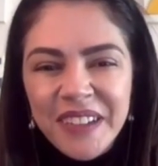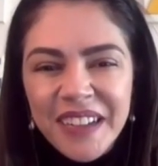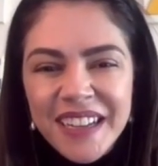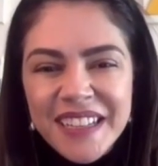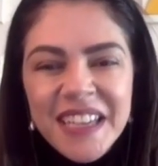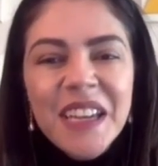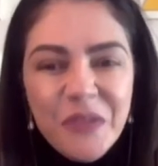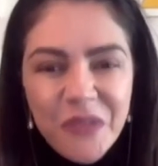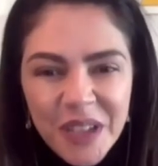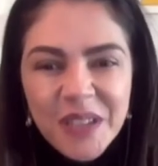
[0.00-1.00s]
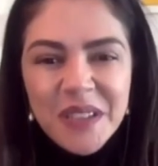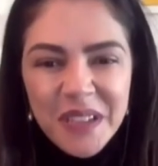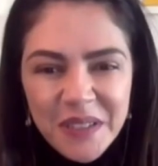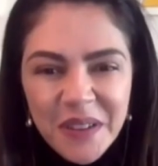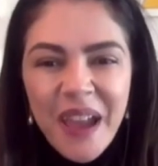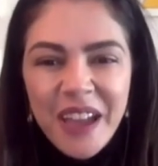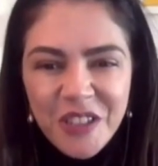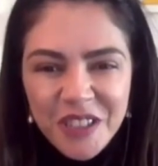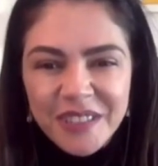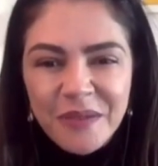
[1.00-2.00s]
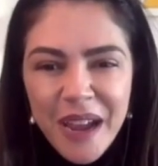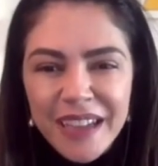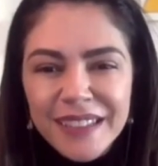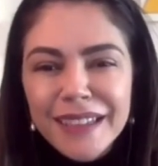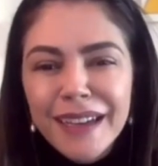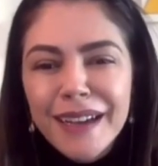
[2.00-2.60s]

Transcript: a significant interaction, right?